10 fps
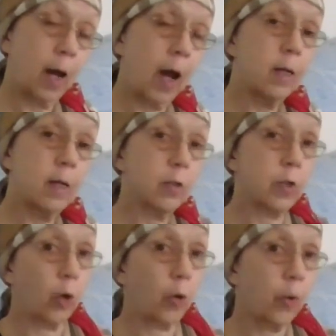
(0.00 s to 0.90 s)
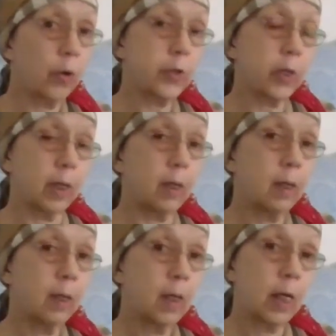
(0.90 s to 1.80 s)
kindness and cruelty
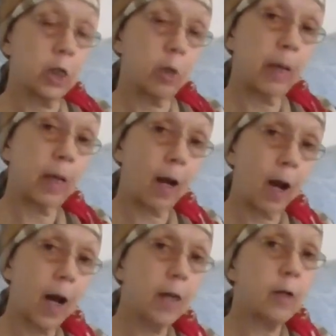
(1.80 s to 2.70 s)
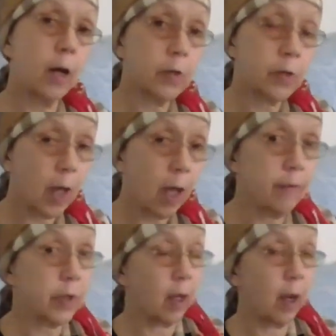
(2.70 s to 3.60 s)
is to be kind
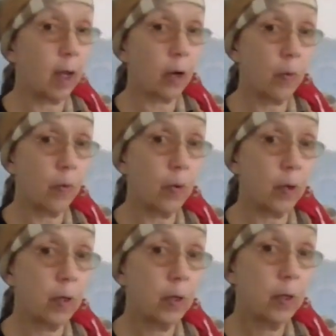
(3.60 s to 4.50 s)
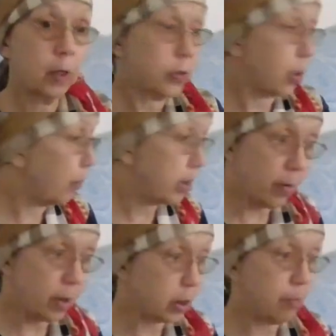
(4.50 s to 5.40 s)
ourselves and not cruel. So we
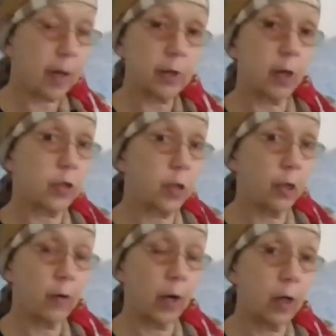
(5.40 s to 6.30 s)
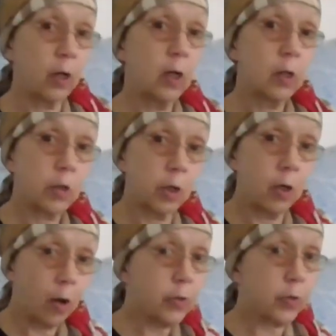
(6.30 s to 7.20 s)
don't expect our children to
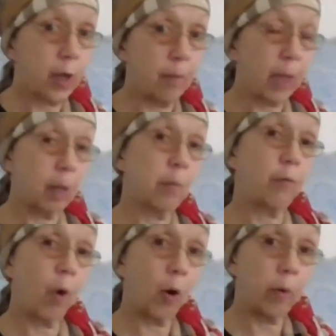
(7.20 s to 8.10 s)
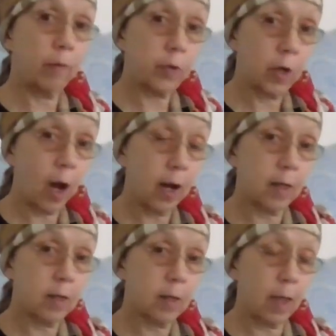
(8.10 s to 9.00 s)
know something before we've taught
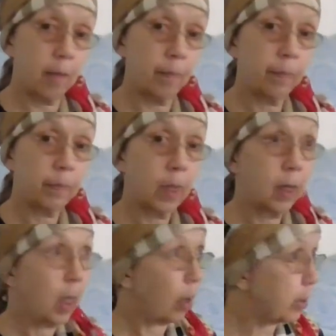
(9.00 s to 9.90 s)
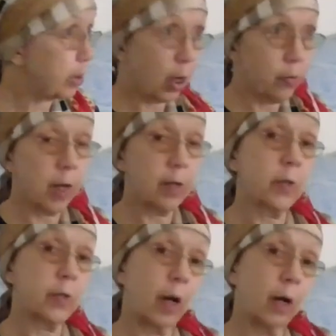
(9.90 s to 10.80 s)
it to them. And we don't
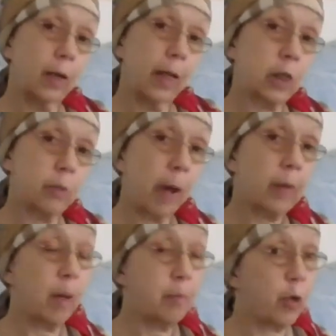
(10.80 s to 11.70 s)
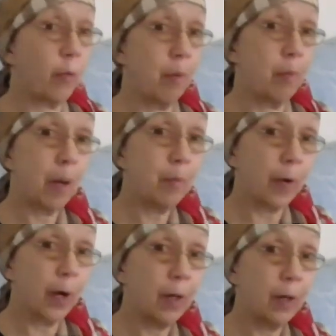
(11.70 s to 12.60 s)
necessarily expect them to
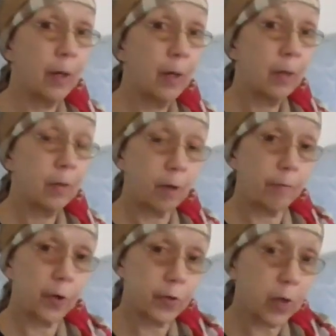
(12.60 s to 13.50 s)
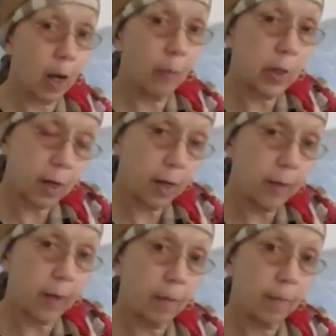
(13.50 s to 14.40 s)
remember it the first time we
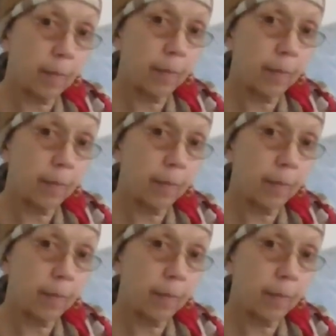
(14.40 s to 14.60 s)
tell them.